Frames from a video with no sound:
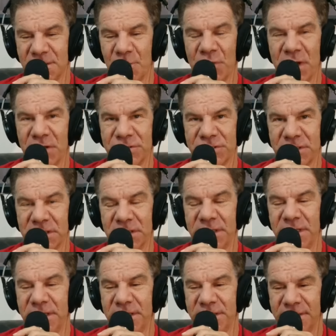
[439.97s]
someone else to
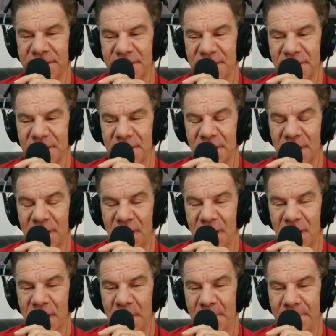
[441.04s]
lead. But
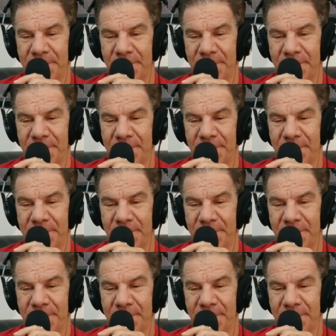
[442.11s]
